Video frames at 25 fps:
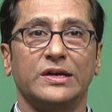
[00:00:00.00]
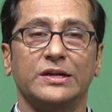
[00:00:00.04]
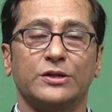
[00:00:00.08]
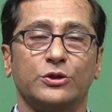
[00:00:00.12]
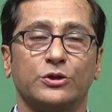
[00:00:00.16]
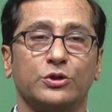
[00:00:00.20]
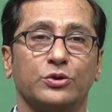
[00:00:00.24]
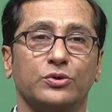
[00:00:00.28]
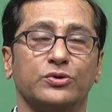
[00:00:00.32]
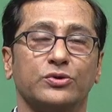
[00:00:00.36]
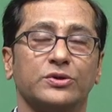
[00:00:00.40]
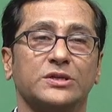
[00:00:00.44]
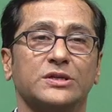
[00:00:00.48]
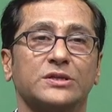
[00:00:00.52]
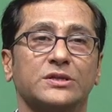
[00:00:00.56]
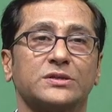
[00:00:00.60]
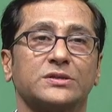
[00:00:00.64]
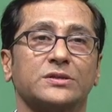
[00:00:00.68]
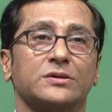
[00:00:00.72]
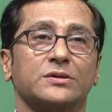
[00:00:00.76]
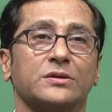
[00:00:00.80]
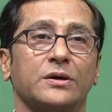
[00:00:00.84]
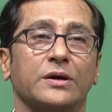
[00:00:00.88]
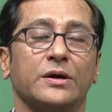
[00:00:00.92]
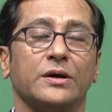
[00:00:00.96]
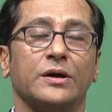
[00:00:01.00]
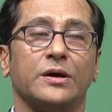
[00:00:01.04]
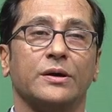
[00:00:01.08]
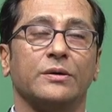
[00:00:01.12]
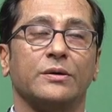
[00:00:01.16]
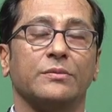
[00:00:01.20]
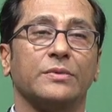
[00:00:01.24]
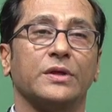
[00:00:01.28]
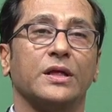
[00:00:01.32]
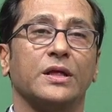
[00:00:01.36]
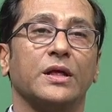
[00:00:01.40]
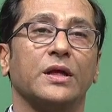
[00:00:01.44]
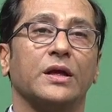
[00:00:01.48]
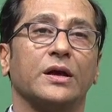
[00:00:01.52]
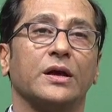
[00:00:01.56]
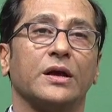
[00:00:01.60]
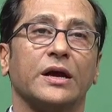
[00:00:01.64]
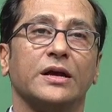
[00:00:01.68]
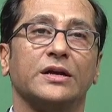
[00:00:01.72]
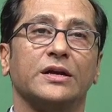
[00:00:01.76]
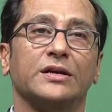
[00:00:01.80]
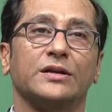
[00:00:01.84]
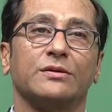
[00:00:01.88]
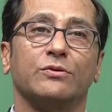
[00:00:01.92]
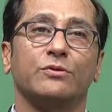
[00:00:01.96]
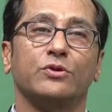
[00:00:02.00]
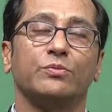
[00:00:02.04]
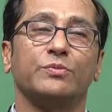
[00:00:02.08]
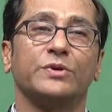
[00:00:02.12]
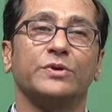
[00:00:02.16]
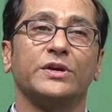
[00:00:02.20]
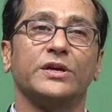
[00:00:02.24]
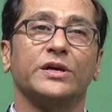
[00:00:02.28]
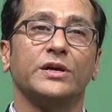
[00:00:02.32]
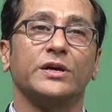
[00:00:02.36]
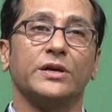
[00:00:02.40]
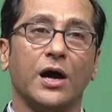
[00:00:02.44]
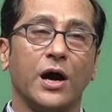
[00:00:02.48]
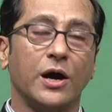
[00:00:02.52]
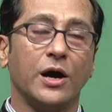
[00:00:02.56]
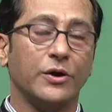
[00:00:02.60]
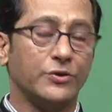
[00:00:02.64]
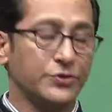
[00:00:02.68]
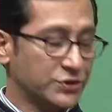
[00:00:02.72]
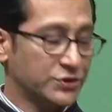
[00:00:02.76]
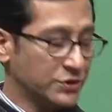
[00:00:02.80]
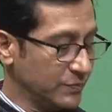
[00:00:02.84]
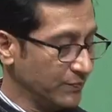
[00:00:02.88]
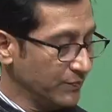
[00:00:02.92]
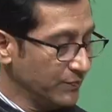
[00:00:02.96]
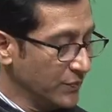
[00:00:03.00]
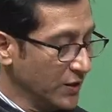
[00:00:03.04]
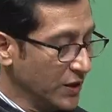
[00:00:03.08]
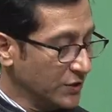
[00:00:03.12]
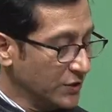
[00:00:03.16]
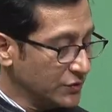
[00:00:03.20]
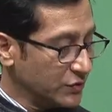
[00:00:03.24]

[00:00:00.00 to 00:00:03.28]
will throw this um, kind of lubricant out.